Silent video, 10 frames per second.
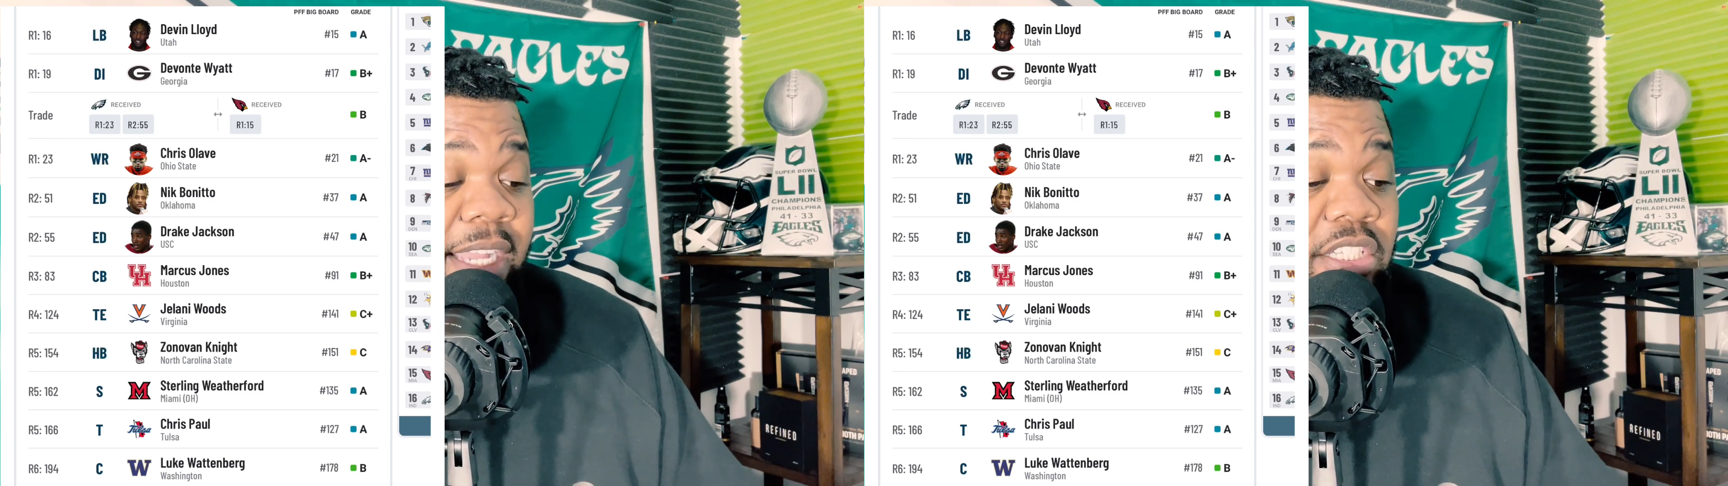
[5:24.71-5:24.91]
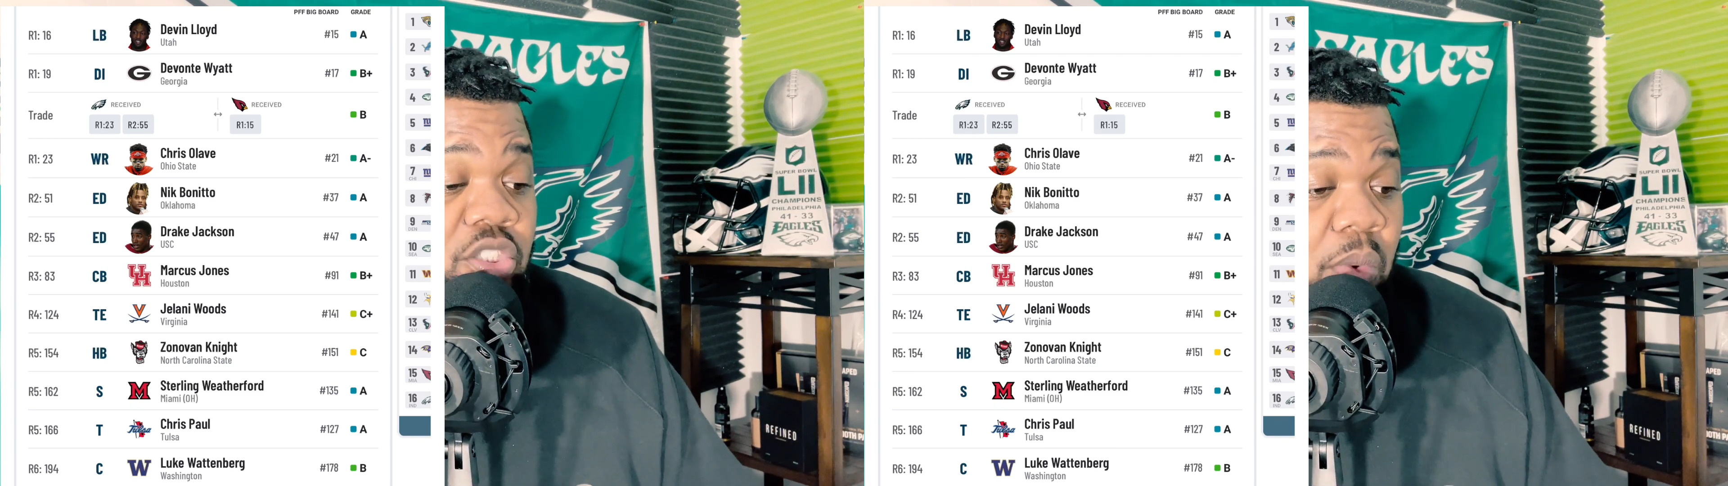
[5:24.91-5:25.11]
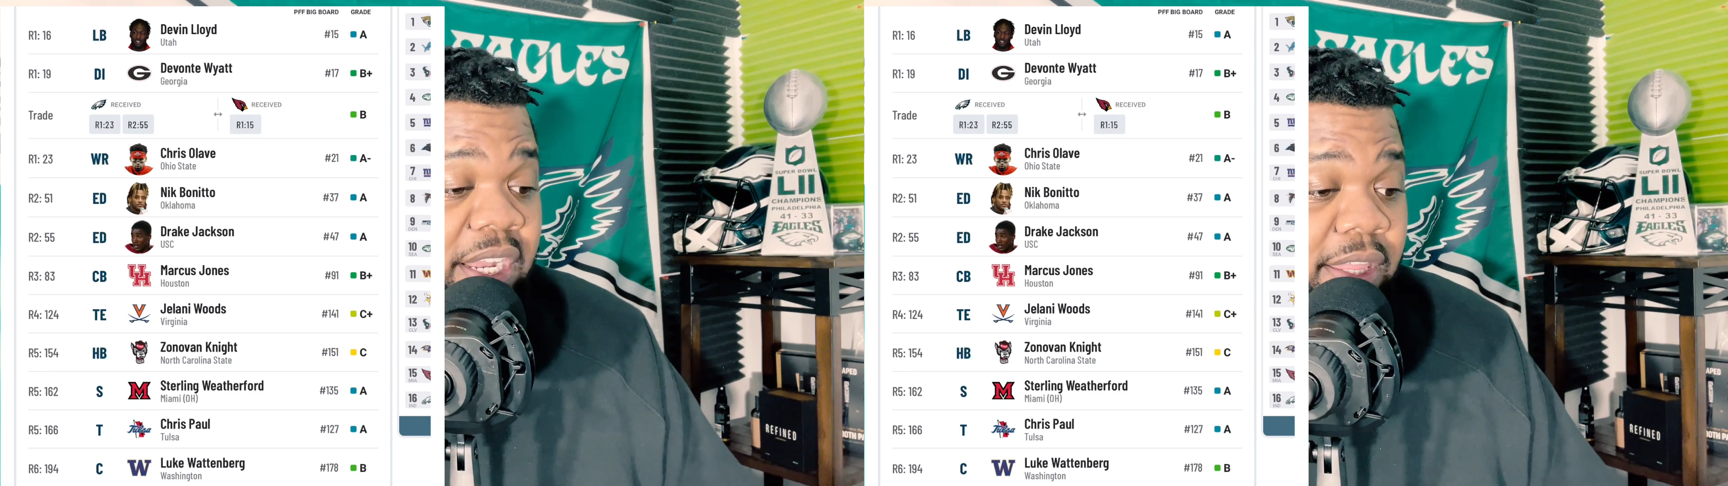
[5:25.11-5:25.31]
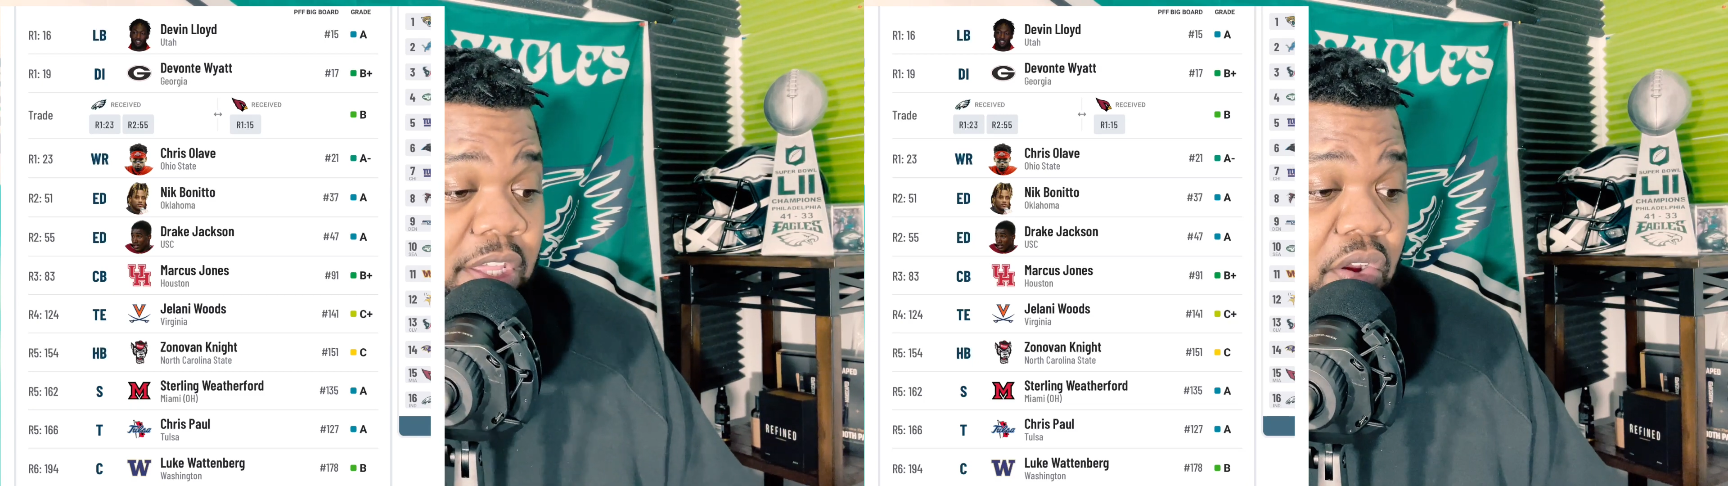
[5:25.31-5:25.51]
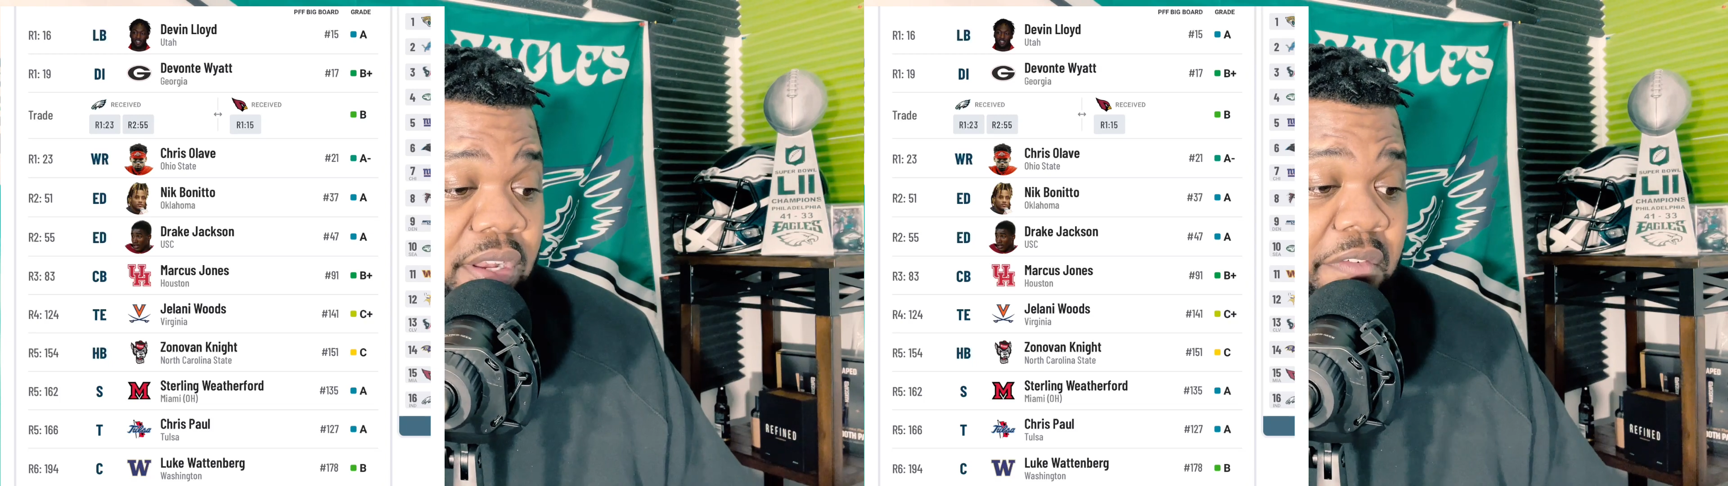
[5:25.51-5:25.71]
the
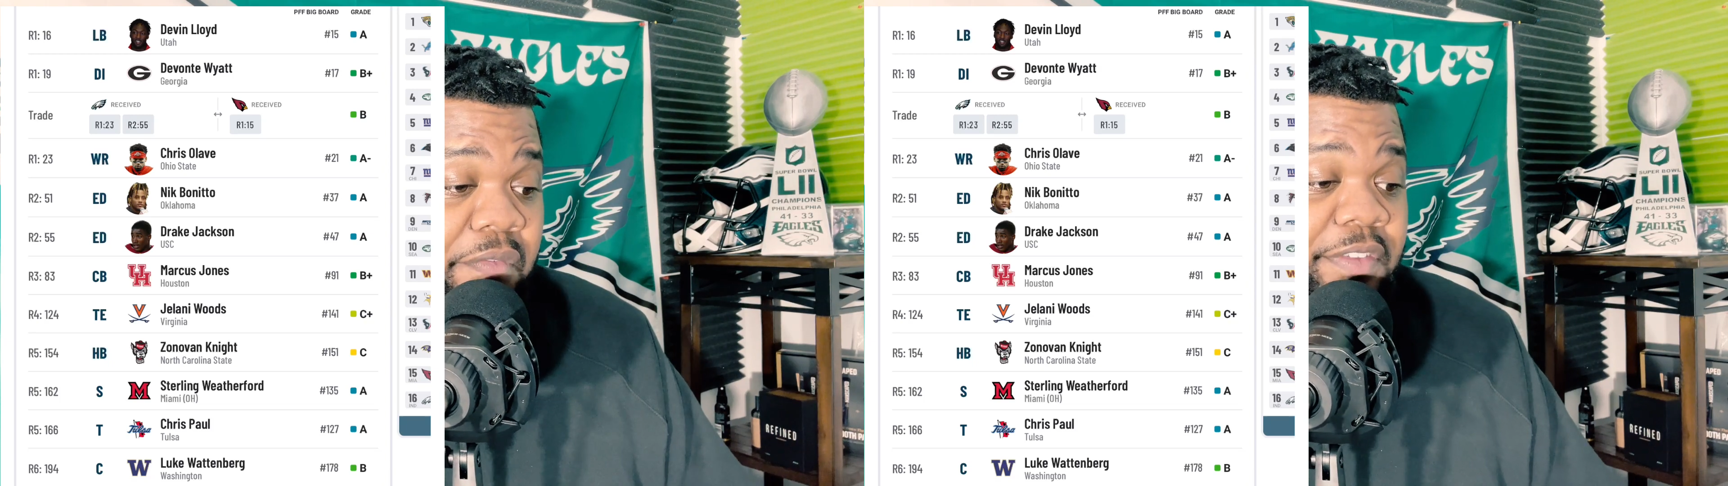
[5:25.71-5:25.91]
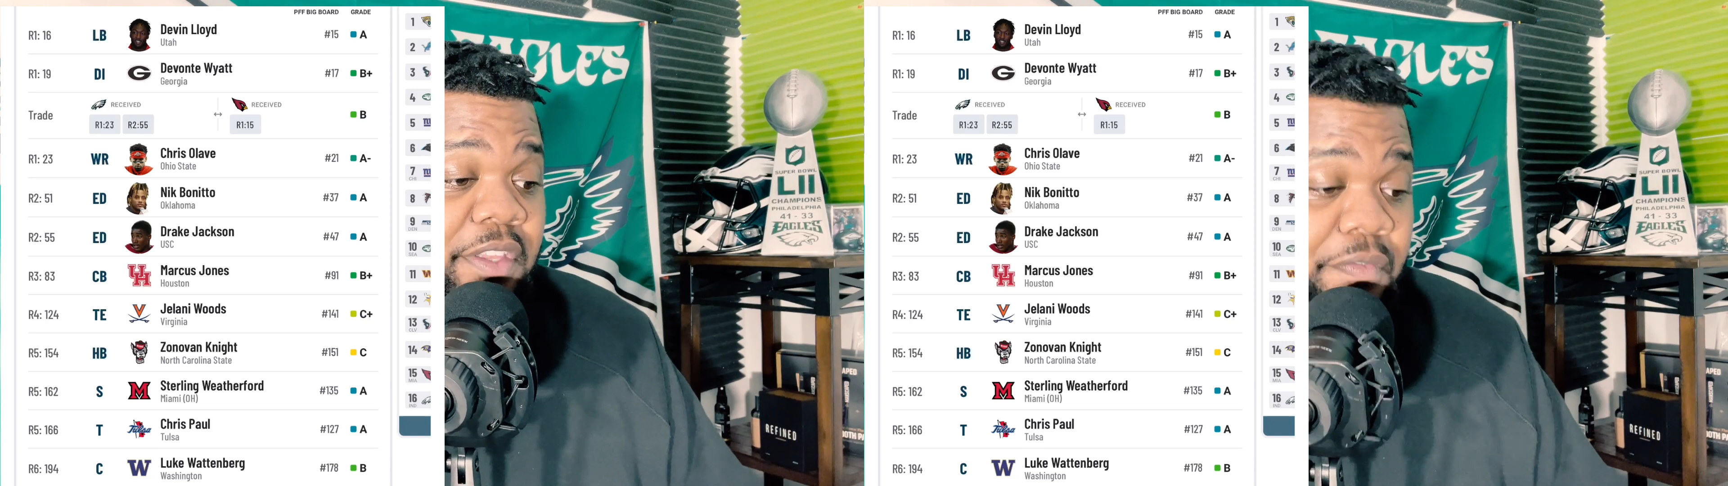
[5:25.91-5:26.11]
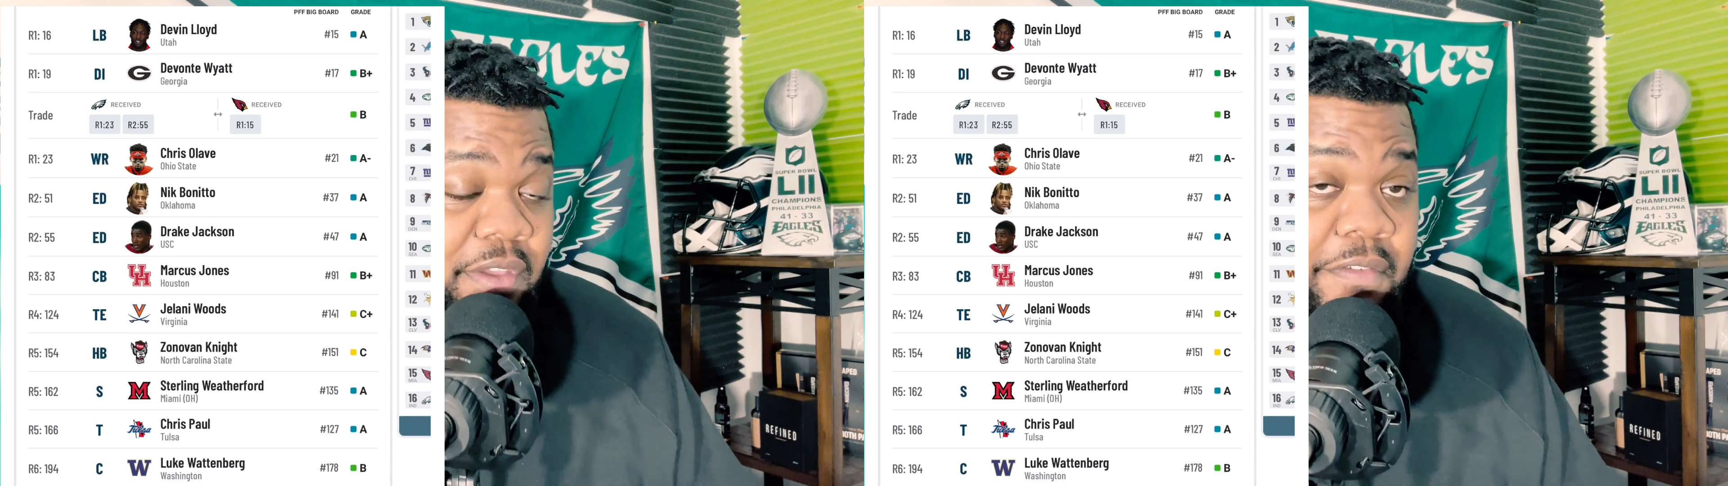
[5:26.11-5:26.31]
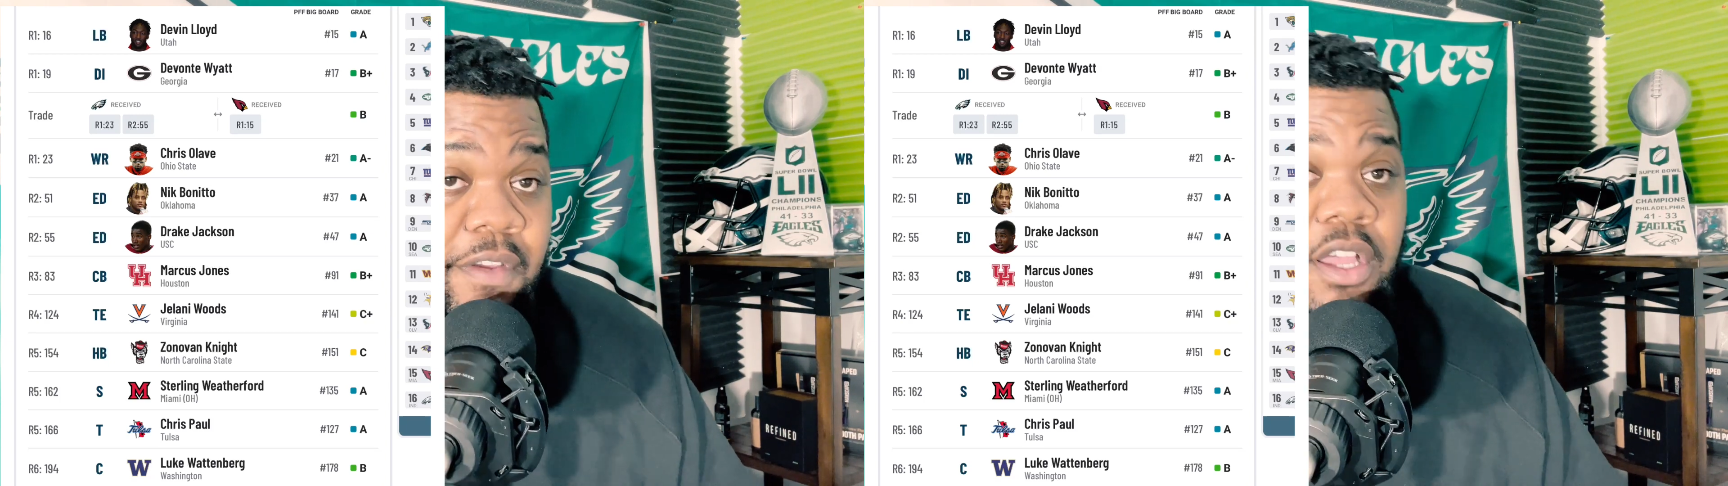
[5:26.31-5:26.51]
23rd and the 55th.